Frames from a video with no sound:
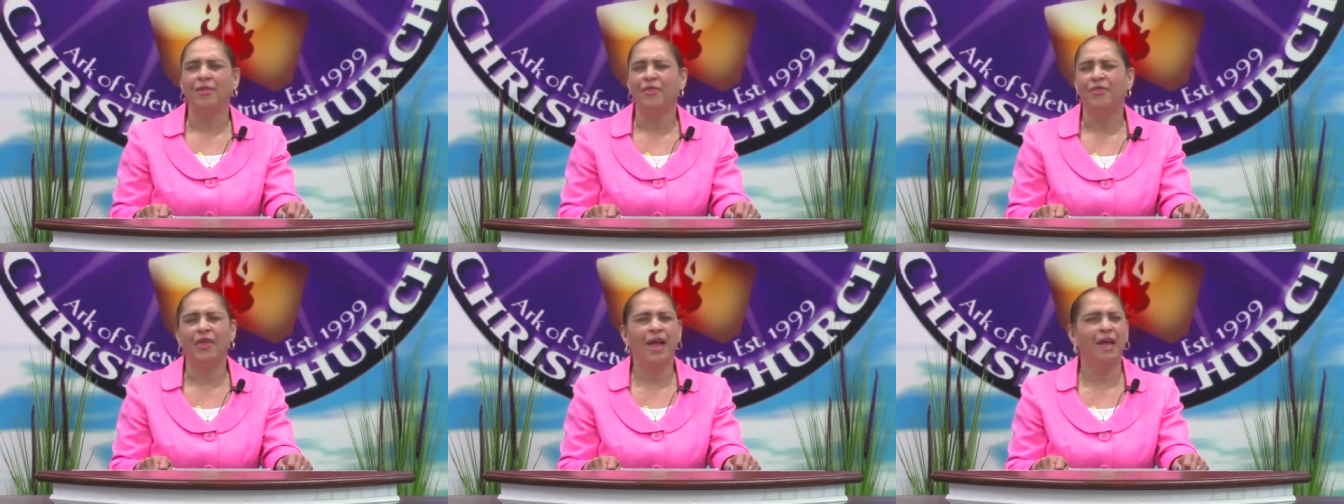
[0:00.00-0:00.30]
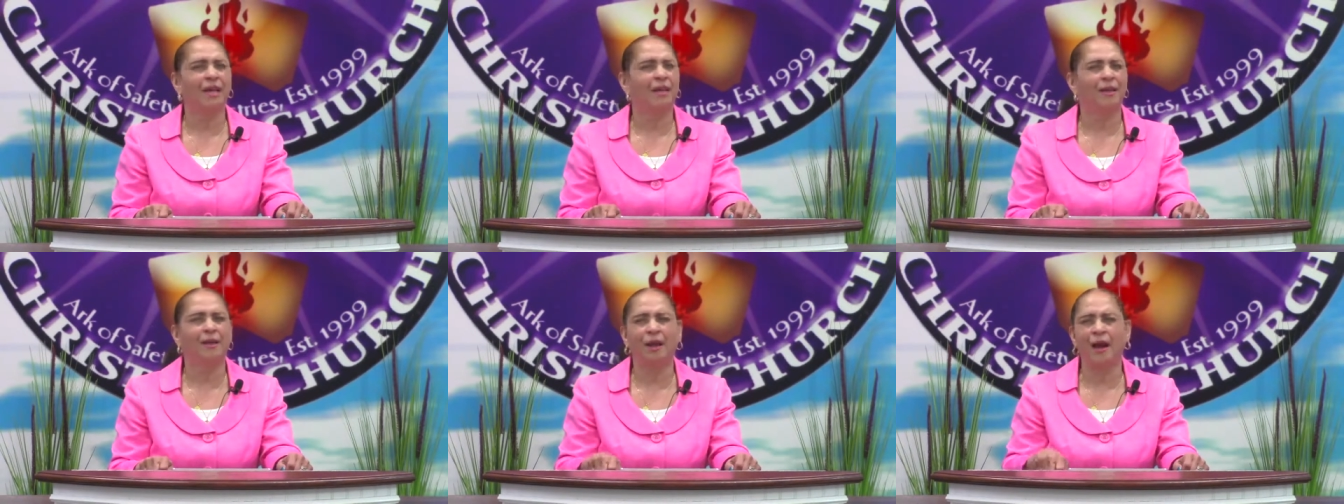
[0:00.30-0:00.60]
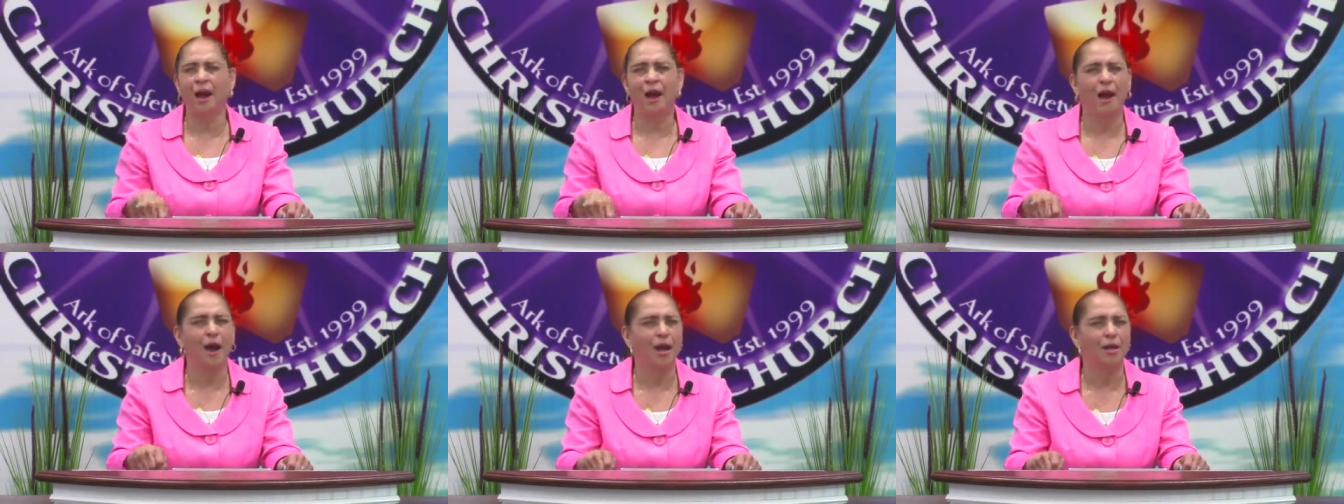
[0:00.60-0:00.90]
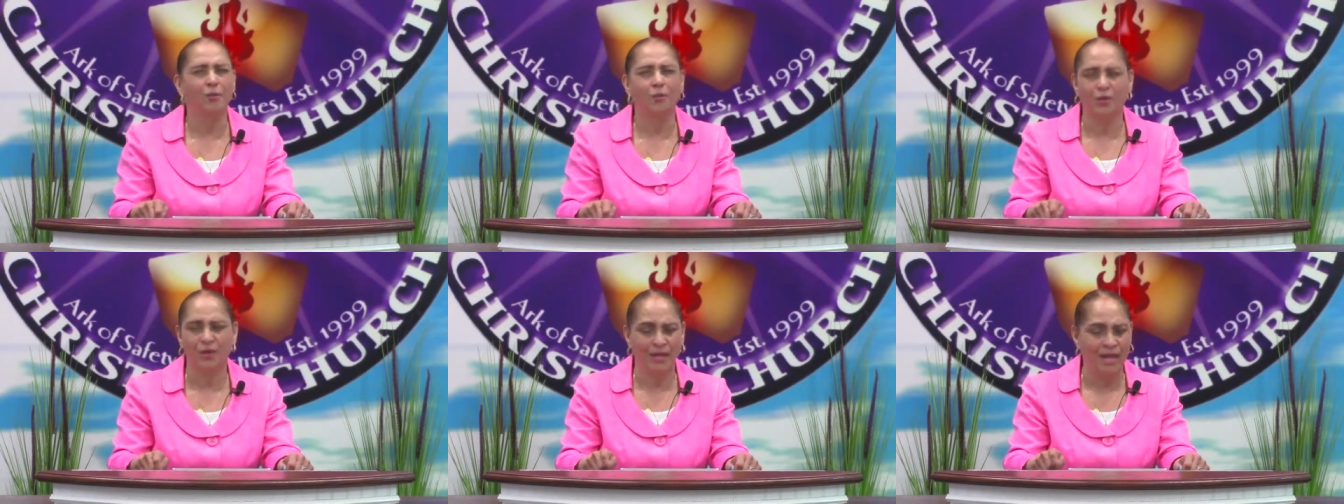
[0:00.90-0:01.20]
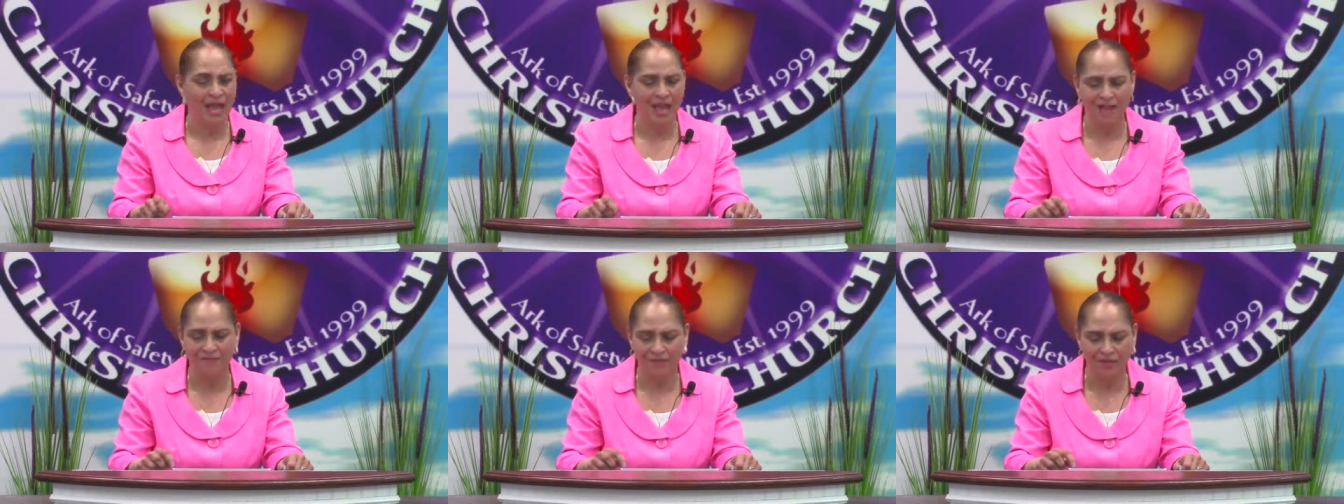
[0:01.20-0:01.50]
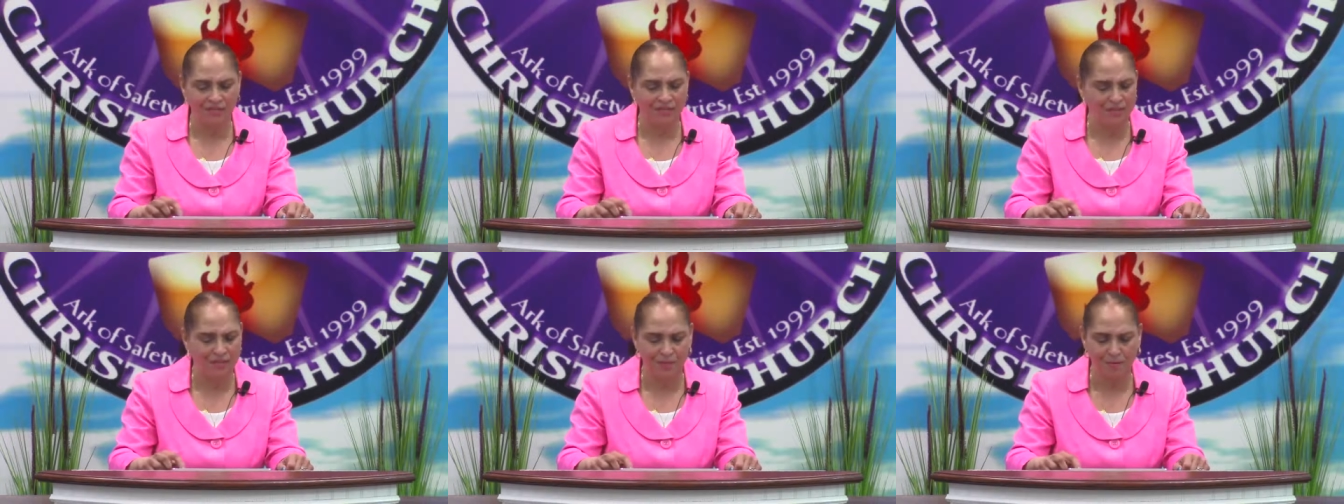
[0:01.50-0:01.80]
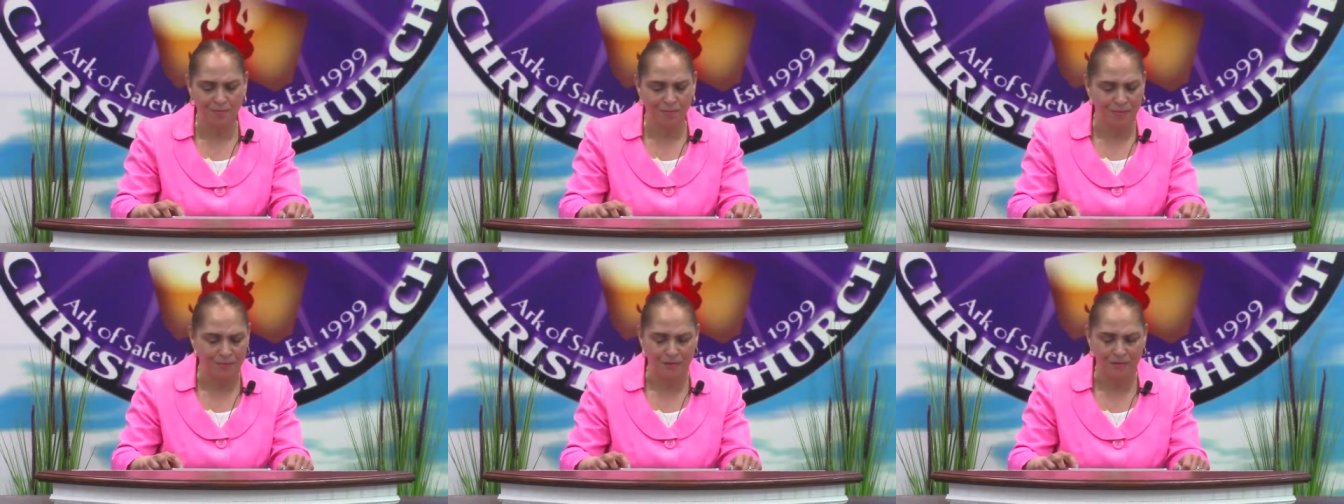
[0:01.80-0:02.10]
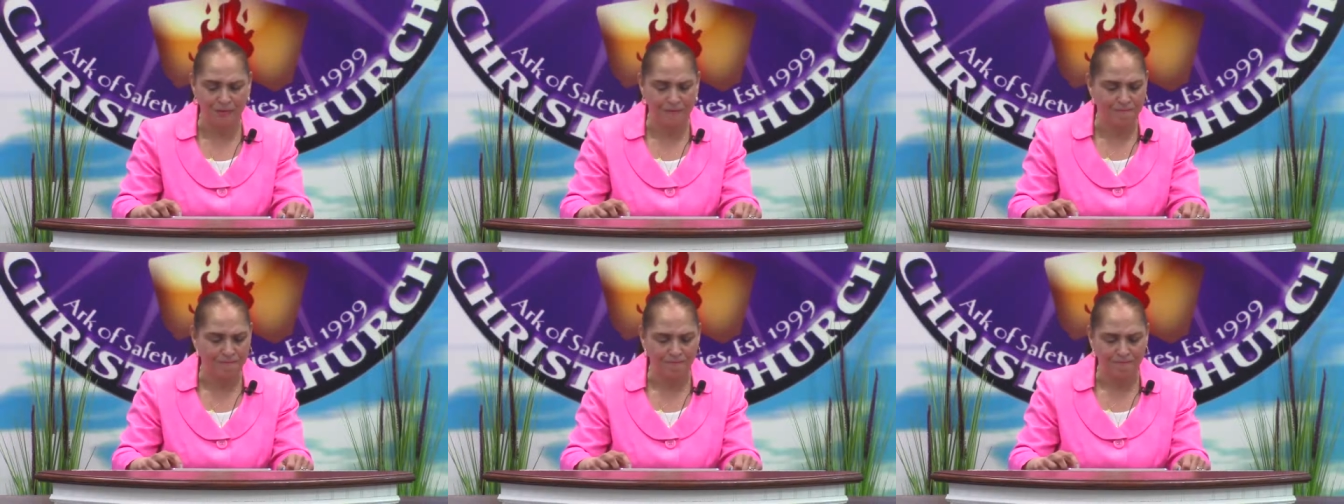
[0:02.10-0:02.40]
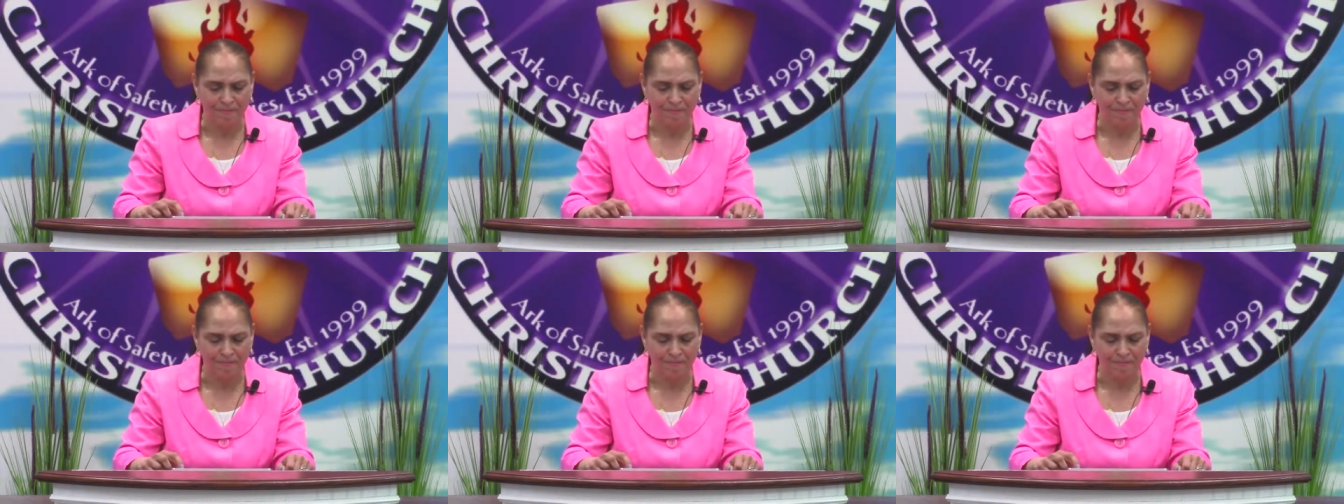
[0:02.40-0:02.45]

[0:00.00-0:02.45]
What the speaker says: that God would have us to be.